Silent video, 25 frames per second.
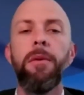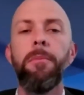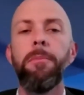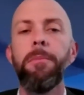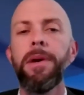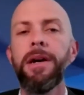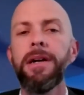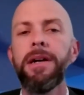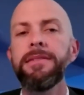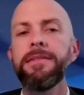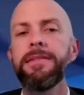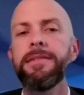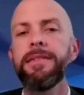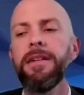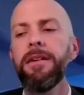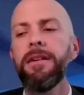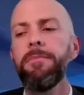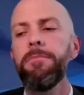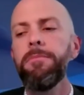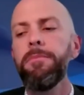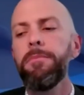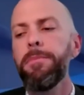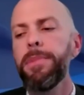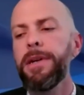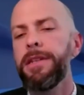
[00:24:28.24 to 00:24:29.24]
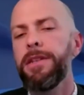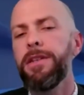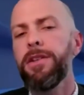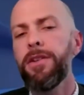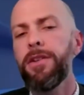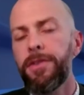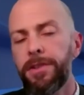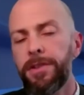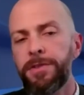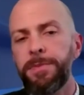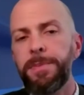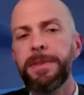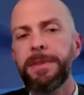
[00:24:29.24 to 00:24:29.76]
But
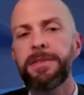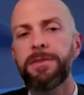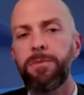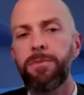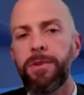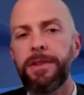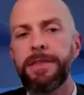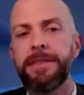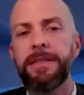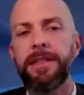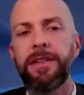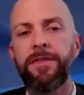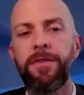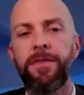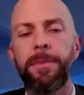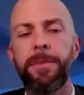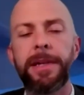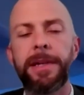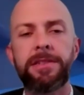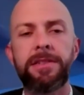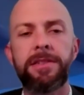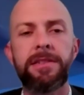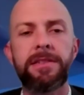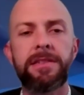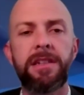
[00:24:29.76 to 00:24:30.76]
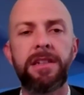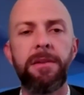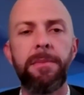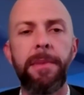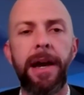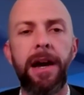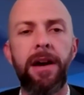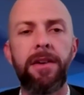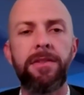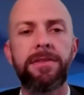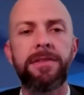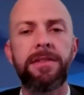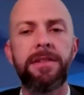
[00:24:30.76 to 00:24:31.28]
there's been some recent information that's come
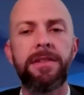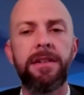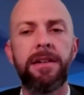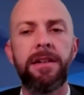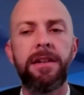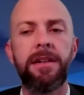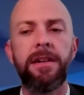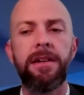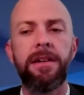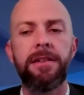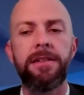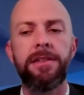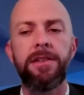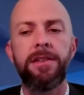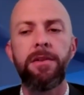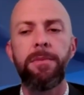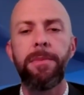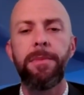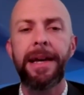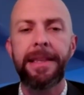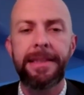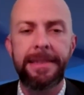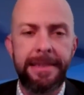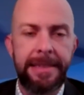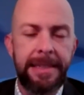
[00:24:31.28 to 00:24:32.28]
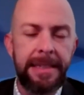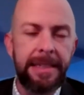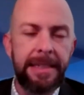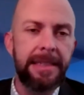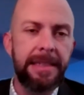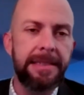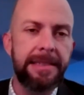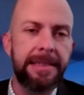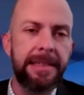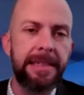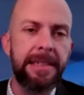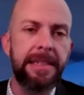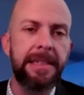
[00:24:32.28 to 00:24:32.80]
out by the
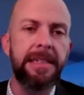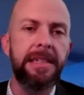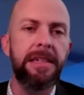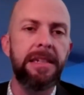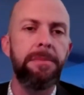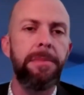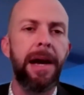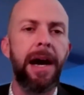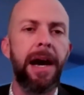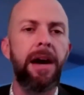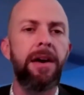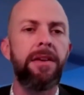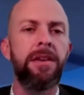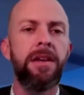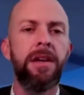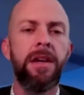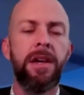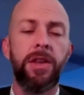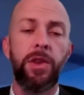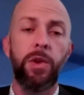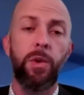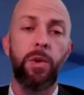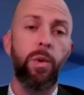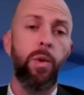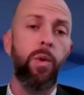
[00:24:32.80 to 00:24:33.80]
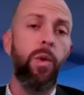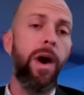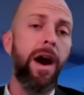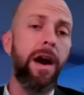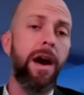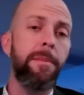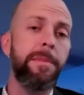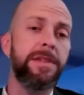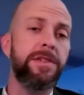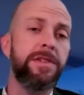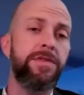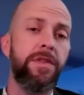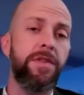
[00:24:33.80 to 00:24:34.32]
CDC about the
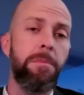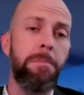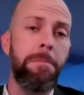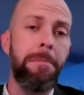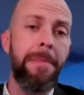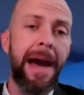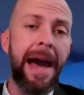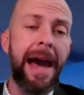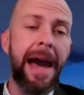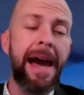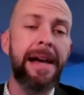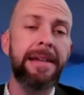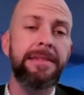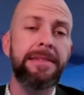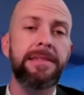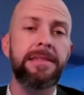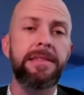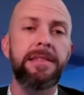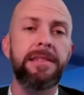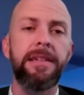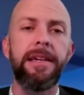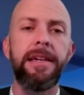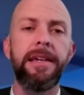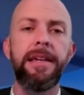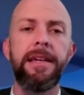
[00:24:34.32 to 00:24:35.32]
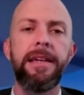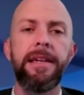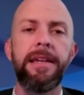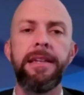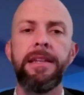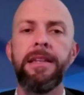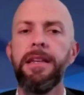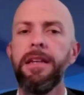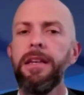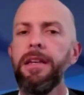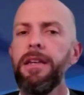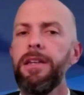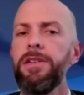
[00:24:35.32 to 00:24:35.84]
requirements for masks
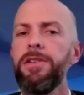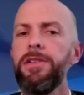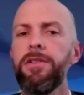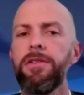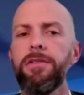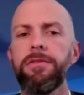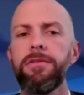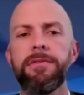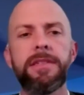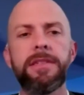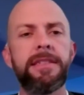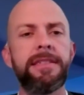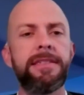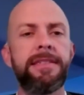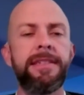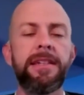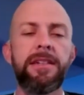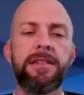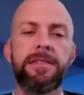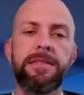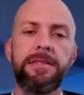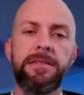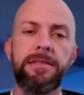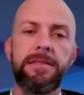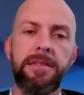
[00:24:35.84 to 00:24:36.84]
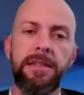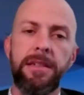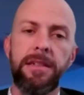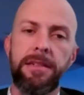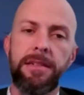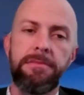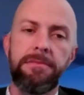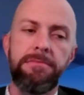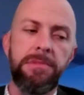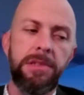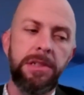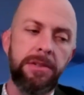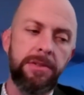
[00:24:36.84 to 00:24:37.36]
and telling
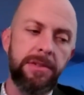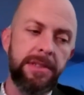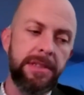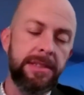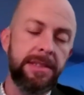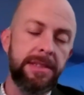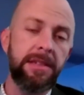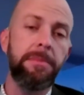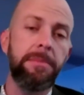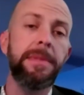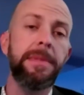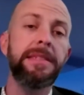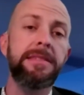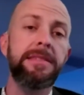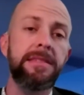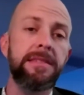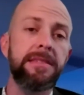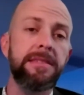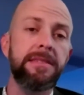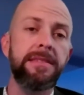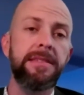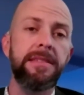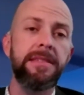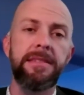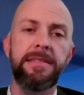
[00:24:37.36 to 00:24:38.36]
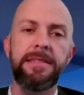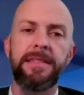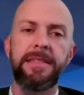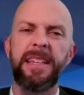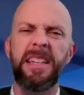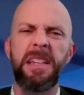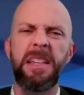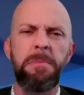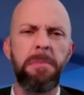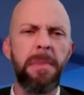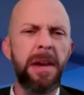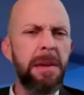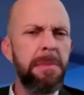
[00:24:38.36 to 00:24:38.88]
in some instances that
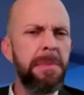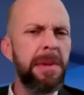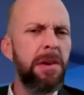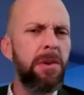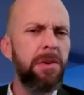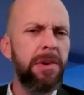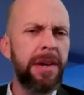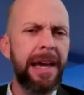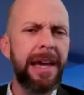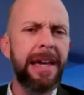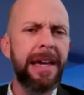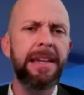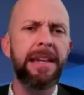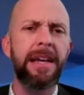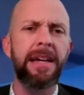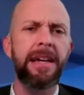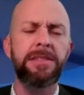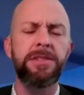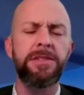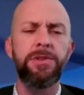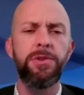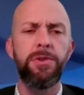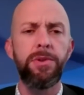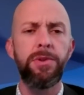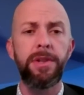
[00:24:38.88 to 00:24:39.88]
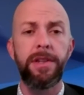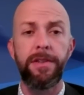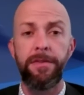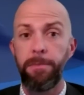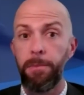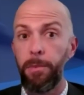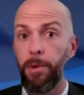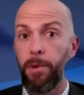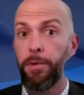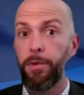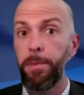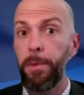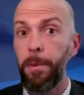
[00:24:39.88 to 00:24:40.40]
it may be okay not to do it if
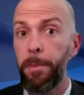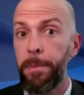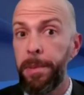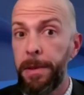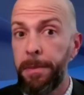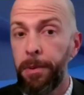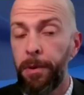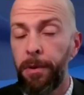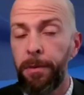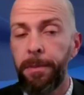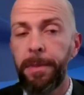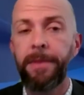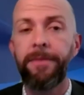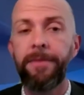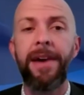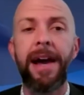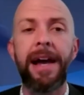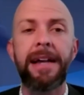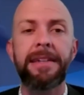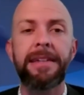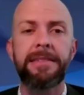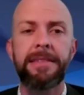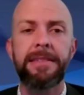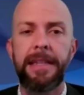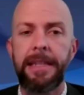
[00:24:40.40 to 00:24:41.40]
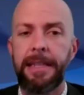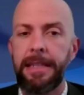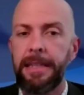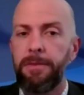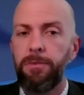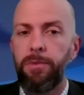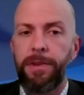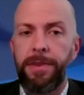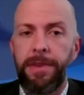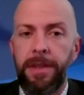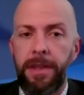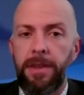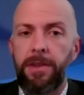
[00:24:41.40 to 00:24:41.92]
multiple people have been vaccinated
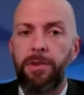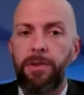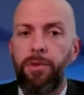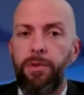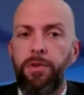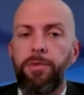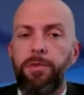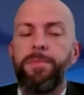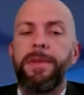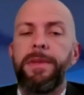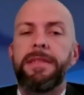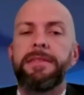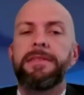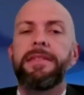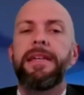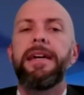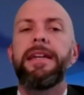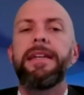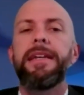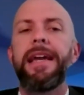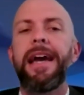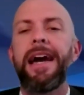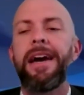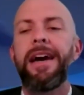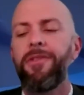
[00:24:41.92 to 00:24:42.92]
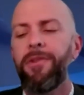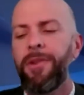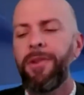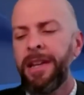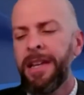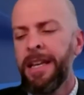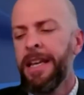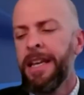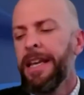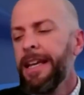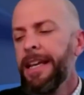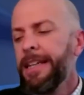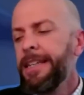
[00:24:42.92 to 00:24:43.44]
within the group that's kind of gathering.
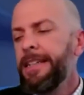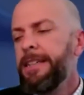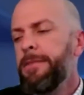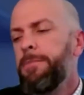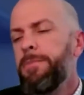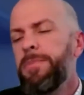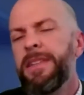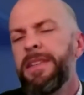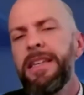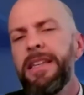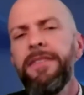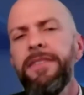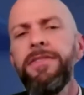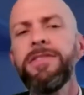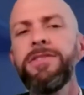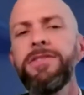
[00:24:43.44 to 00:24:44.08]
Give